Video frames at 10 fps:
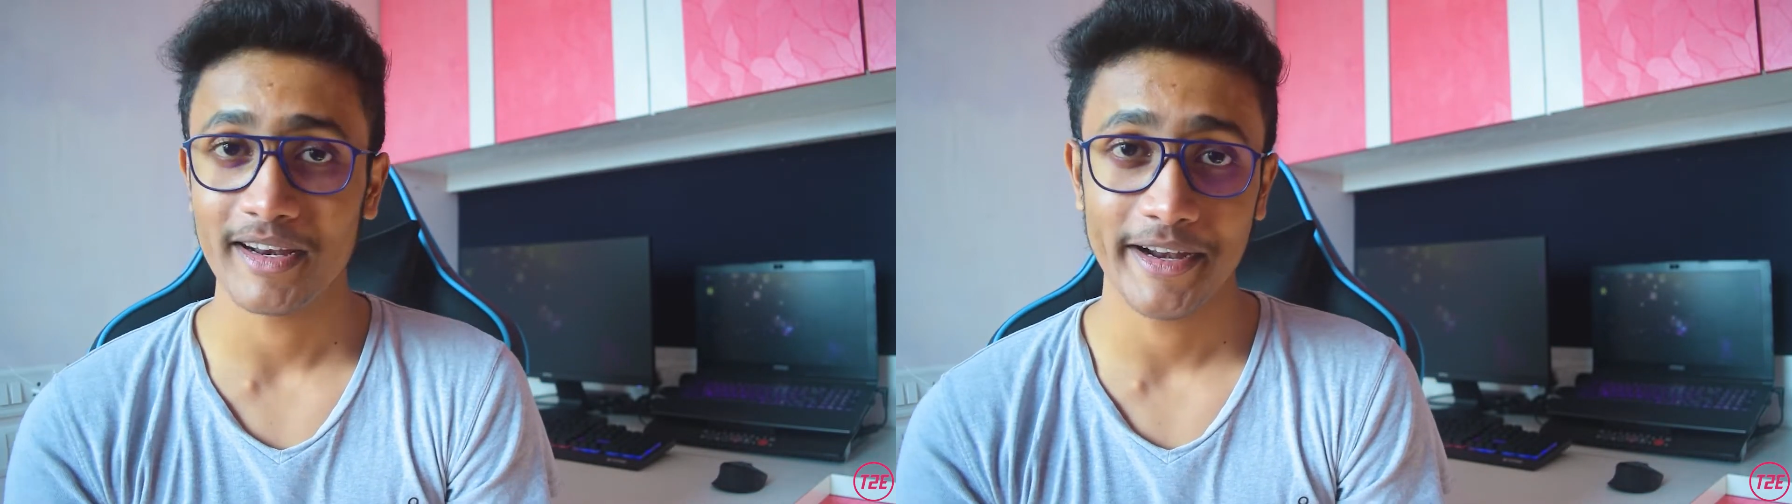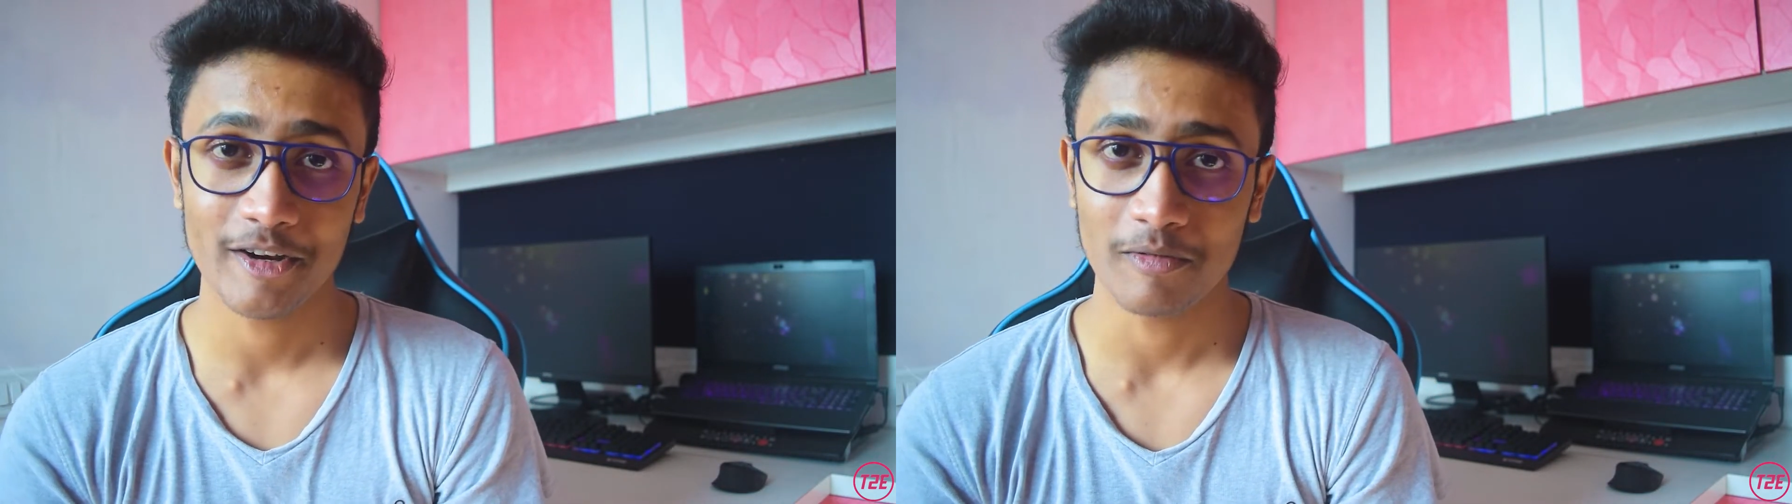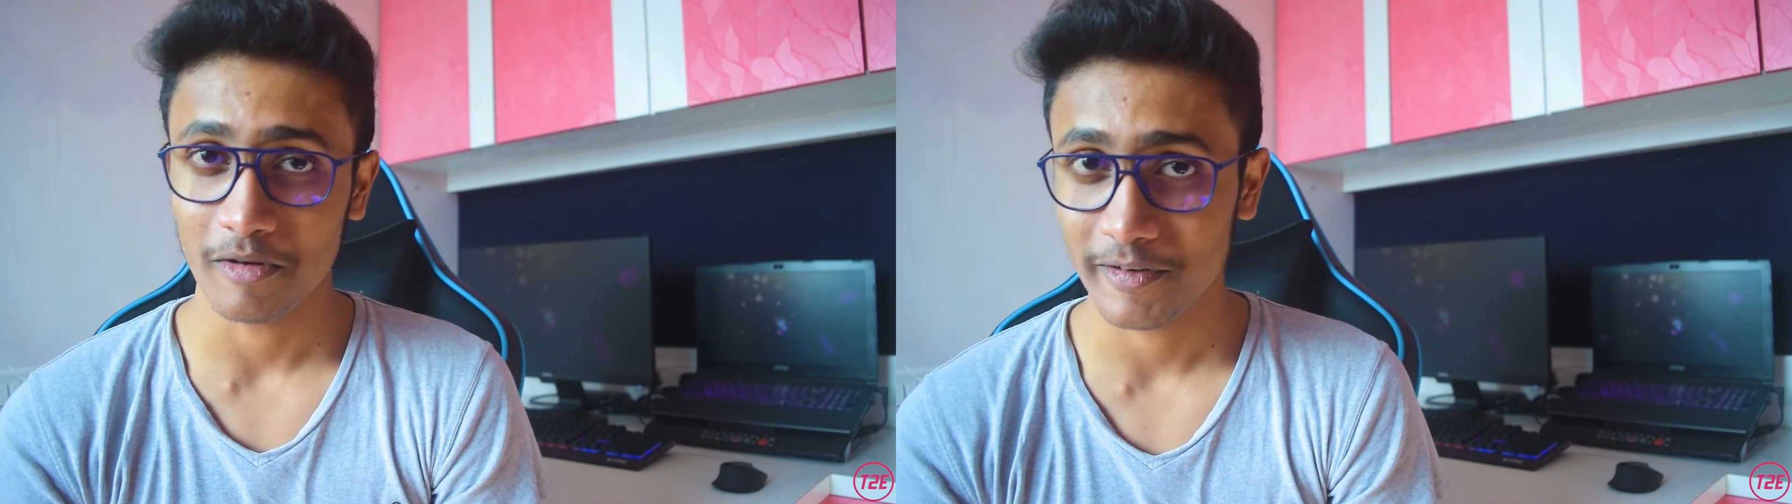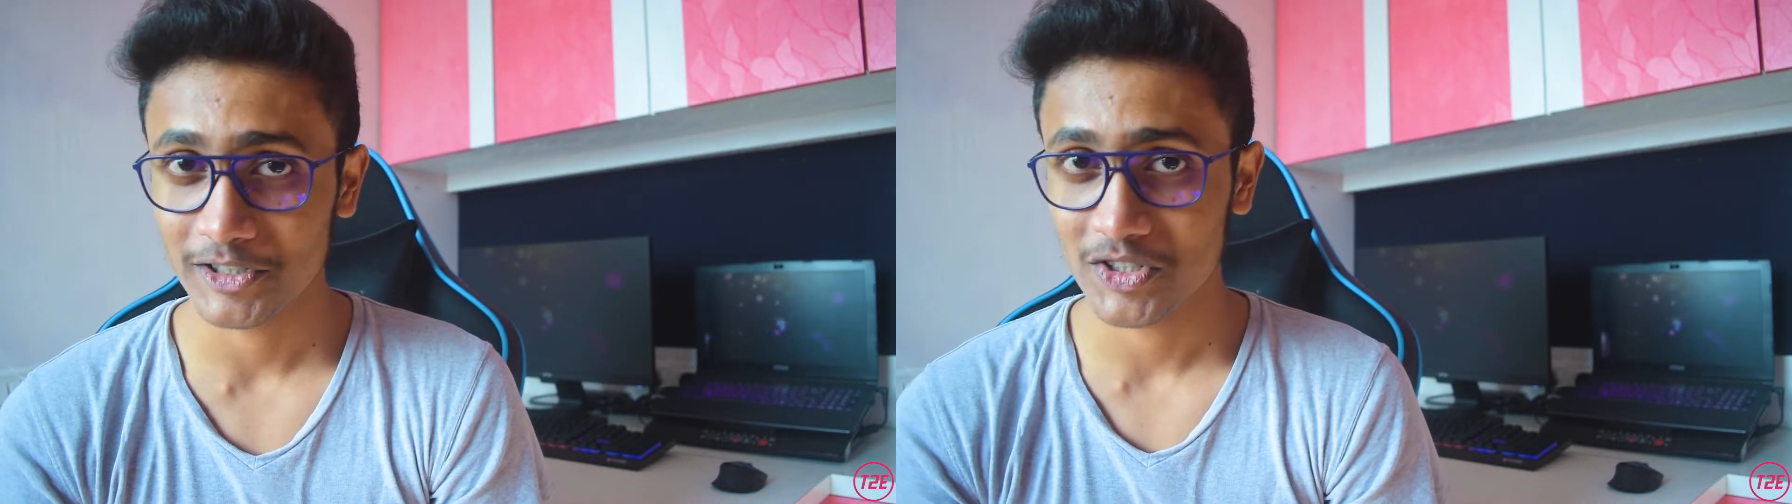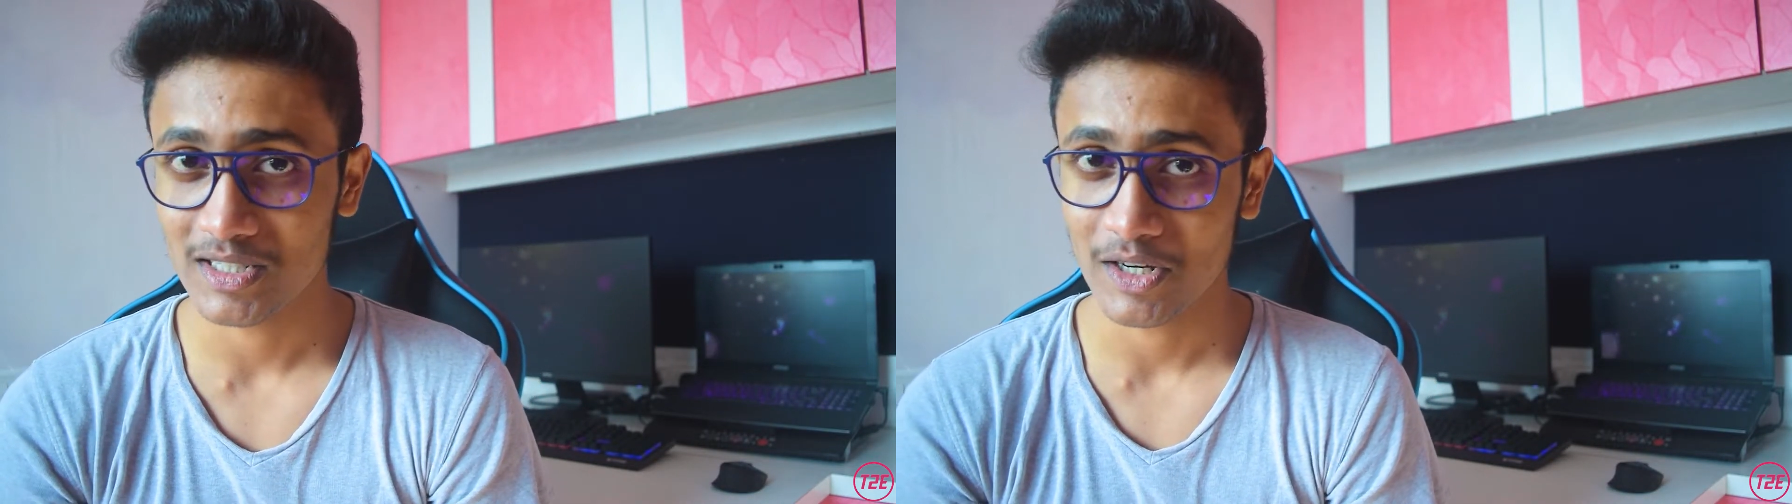creative
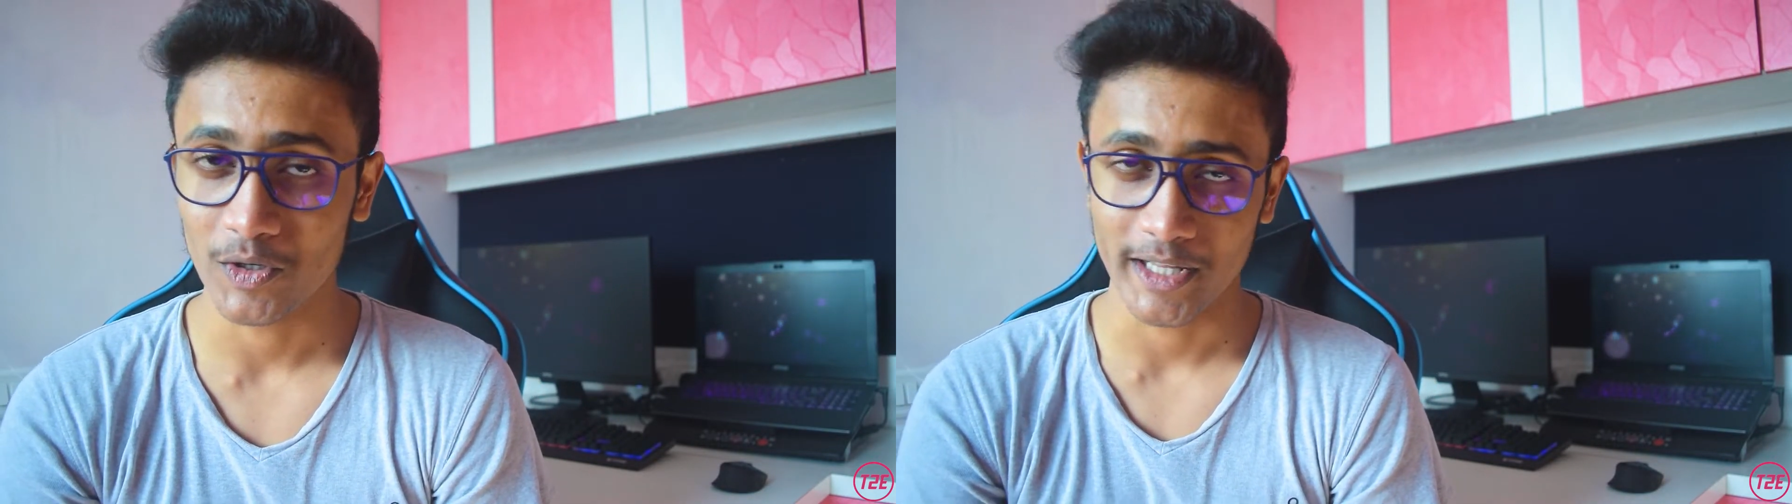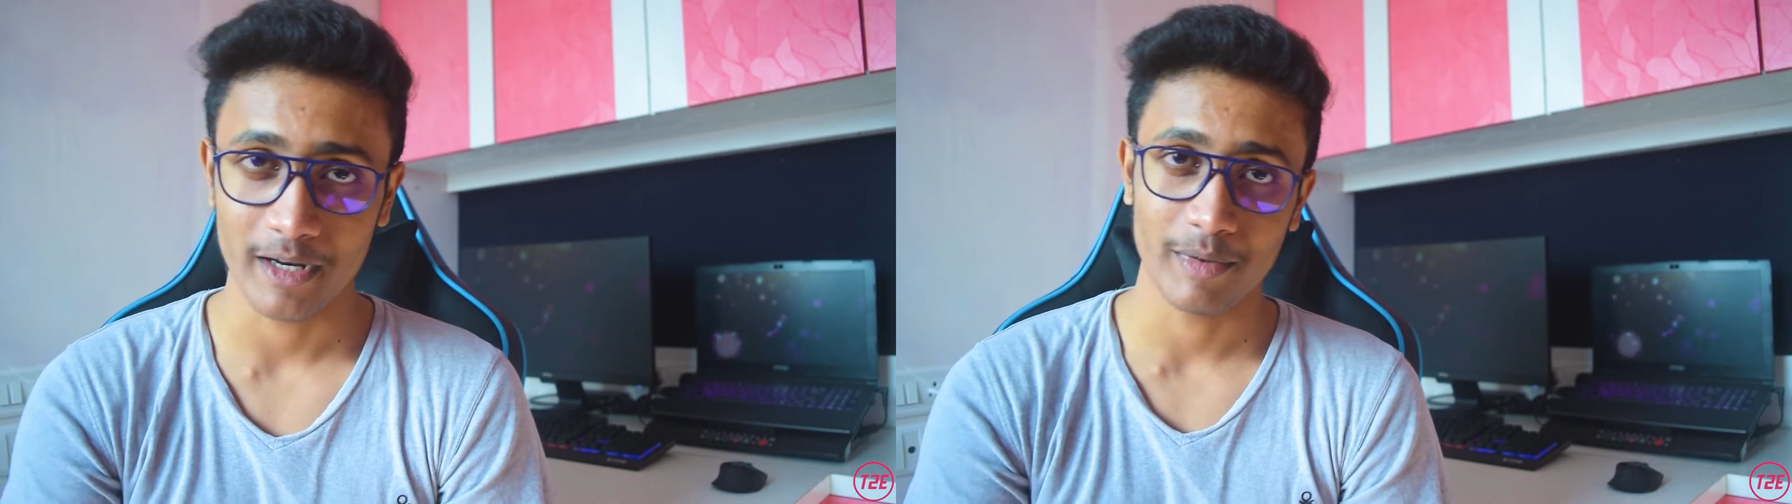professionals out there,